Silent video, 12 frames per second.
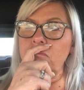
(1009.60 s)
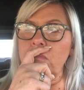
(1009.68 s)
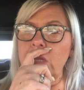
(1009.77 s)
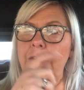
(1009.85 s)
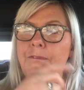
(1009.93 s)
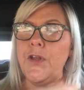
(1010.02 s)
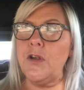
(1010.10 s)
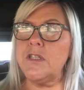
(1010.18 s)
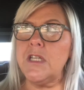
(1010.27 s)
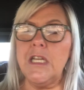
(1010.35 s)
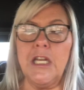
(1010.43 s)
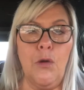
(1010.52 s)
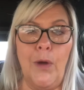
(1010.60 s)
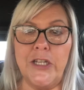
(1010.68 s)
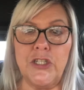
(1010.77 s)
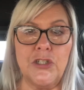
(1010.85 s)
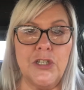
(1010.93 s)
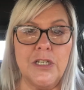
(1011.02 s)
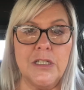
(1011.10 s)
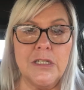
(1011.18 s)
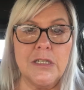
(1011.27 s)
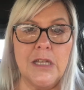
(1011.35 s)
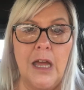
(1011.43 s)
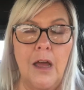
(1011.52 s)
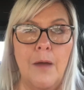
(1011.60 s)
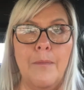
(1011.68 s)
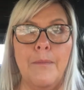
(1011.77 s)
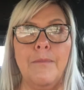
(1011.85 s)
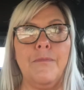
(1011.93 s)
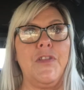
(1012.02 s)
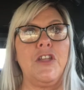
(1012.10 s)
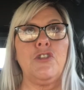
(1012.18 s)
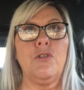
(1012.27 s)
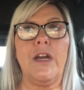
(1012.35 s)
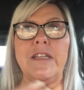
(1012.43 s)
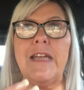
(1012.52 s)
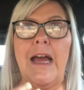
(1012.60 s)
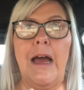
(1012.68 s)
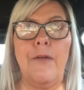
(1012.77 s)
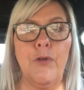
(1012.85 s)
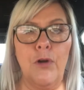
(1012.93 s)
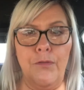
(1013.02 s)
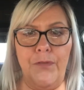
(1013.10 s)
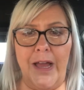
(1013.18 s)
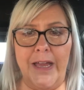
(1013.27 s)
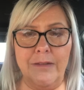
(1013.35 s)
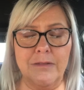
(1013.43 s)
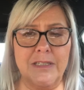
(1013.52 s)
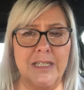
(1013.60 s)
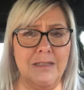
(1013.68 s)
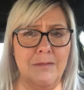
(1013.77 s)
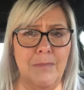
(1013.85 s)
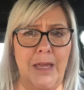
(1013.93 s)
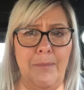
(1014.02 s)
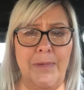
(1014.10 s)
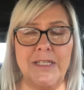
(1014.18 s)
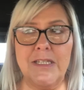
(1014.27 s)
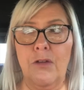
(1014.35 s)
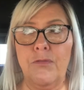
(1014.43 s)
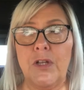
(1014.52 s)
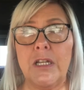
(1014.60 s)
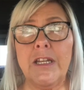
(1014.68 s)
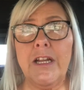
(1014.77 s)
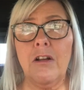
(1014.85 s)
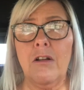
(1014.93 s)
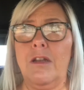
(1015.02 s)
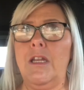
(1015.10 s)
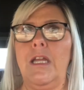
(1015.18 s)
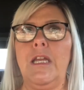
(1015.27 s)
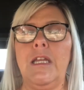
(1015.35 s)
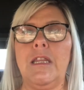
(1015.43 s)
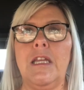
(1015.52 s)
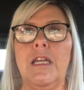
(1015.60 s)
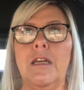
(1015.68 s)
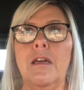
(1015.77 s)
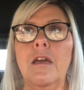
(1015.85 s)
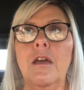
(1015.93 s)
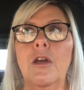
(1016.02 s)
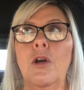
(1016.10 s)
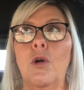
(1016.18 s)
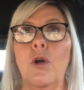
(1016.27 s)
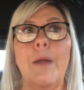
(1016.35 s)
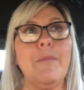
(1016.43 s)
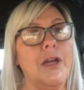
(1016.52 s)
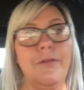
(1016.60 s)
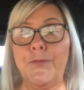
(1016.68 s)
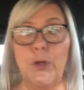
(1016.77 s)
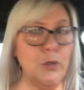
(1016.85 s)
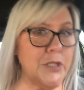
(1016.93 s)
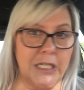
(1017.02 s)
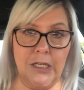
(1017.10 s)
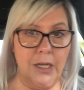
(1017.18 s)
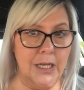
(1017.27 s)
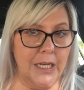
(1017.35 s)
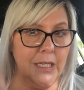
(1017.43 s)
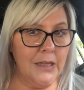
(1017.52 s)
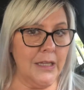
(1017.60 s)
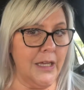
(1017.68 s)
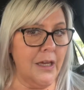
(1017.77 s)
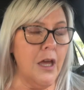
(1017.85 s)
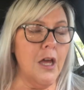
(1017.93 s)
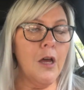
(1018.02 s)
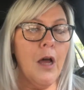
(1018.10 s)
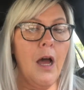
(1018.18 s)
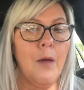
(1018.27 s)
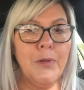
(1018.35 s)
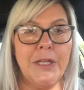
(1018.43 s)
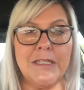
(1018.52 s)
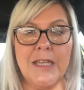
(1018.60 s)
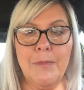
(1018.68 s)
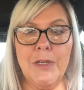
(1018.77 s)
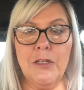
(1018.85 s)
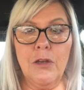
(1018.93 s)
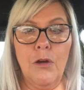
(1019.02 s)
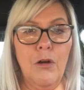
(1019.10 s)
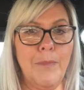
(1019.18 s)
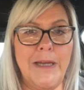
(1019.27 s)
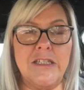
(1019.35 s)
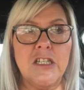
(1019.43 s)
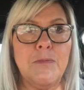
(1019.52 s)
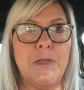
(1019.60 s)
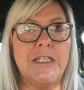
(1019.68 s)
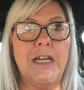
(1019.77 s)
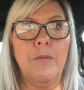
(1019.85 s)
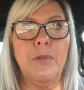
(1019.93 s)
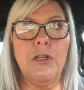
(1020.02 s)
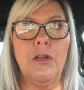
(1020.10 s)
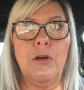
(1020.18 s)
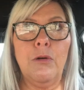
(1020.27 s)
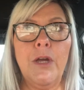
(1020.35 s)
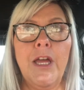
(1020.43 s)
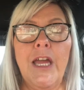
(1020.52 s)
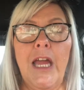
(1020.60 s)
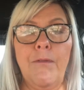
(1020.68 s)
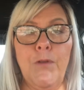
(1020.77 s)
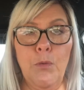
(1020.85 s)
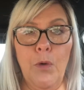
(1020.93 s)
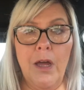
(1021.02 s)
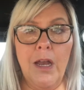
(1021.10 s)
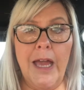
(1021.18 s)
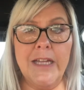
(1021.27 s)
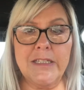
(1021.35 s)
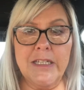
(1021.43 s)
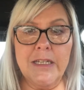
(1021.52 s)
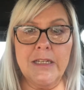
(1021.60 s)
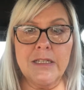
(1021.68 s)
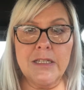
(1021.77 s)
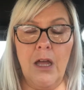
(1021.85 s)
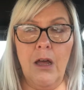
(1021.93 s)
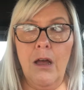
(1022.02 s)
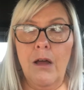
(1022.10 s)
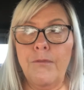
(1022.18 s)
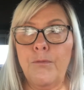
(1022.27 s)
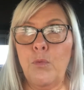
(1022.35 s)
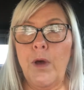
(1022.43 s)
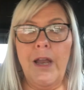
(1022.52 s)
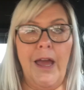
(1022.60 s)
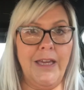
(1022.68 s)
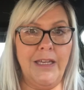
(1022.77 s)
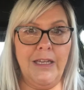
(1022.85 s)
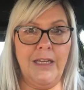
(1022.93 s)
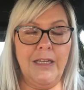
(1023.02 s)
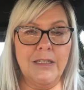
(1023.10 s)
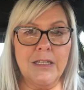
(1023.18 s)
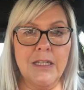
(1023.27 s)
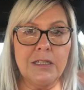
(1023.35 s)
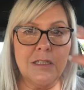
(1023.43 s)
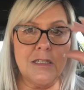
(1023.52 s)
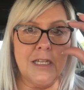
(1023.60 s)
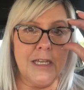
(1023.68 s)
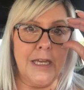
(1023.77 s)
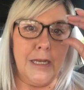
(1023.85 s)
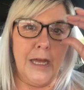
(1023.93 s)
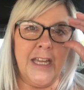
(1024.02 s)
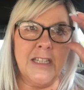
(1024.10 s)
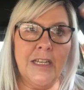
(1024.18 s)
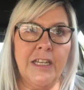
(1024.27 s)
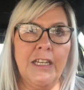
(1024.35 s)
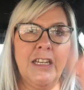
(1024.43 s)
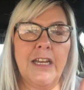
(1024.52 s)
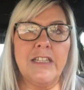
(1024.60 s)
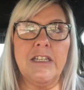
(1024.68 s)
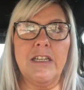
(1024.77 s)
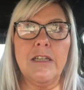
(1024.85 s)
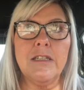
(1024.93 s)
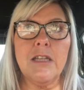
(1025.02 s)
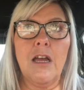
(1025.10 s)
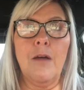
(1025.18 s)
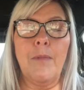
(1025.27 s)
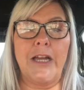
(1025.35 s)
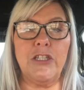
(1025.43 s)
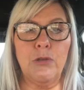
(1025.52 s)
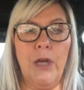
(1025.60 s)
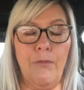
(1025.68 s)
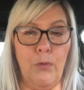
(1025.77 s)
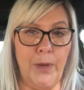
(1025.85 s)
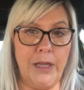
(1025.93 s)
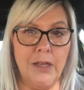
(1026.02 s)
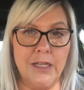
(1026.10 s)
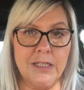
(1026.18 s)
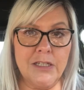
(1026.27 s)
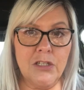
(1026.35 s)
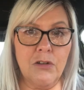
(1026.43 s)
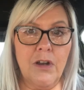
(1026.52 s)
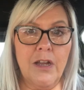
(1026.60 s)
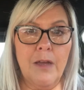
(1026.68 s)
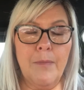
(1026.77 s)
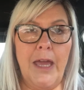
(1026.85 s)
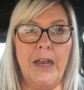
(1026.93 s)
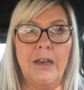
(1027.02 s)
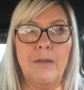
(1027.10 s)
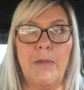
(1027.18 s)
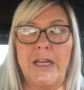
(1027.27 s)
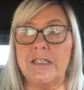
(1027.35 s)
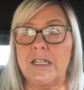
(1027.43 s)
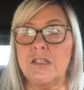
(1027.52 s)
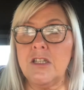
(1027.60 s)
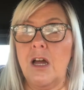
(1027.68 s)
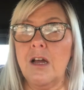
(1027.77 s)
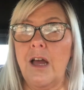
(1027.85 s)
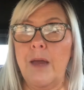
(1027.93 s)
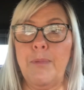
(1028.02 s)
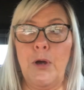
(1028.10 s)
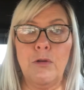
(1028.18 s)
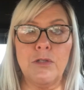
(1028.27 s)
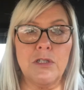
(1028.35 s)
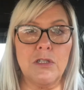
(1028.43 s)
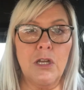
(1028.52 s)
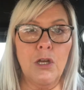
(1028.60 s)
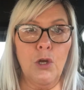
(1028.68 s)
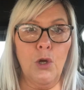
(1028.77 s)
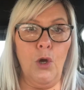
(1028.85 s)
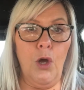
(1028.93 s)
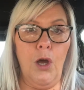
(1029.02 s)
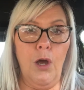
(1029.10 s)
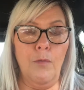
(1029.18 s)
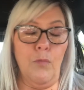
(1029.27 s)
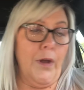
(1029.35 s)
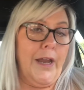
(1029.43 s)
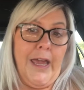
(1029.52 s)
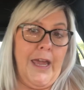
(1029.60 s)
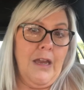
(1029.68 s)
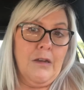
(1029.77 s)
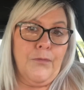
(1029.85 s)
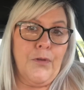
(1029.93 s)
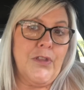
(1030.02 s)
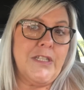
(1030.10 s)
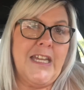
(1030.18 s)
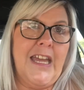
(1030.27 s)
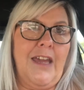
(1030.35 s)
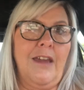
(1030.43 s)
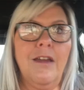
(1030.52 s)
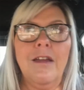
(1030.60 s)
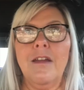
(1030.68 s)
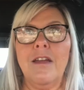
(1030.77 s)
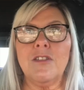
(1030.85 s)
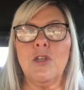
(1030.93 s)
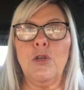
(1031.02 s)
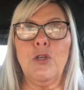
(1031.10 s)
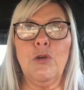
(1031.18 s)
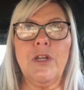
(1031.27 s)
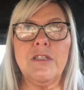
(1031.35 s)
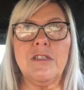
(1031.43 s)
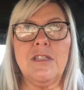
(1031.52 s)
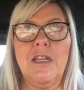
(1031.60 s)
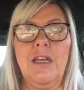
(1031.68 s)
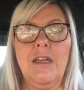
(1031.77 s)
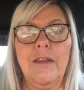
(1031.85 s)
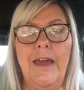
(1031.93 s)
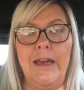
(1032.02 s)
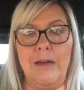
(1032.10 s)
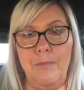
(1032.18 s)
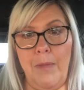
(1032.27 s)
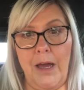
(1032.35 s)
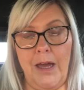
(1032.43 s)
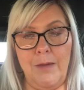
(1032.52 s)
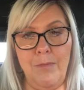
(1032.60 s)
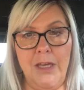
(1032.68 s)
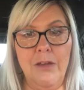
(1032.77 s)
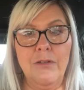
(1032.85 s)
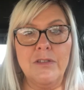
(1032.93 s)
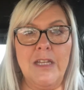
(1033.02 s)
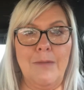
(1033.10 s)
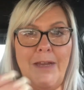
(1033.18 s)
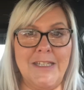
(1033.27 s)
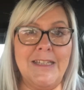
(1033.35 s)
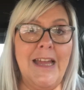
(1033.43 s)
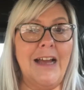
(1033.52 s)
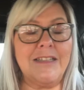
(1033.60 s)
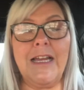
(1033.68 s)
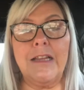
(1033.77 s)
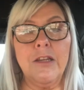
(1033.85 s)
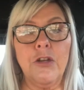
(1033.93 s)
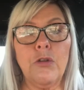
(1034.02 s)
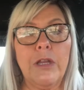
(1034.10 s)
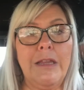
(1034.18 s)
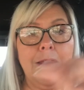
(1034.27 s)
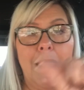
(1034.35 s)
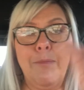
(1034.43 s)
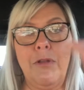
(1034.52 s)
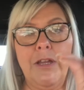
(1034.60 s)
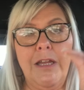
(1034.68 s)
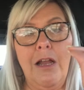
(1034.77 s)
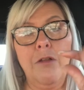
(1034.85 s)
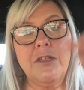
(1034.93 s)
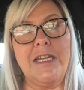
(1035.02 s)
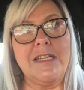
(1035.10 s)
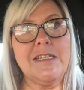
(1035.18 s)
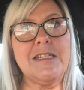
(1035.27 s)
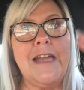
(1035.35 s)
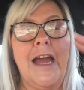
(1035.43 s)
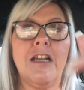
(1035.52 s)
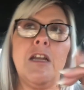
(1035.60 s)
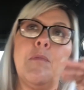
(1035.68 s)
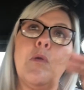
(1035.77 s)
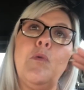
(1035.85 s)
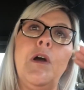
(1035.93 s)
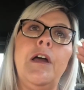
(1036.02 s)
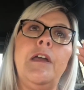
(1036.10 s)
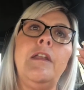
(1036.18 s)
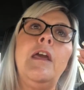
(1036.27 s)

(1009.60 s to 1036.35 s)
if there's any questions that you guys have, or if I didn't make myself clear on anything, or I'm confusing on anything, please let me know. Message me down below. If you want ideas of what I eat and to get eating ideas, I do have a weight loss Instagram, and my TikTok, I post what I ate for the day. So you can see like my meals and my snacks. I literally label it. I'll say snack number 1,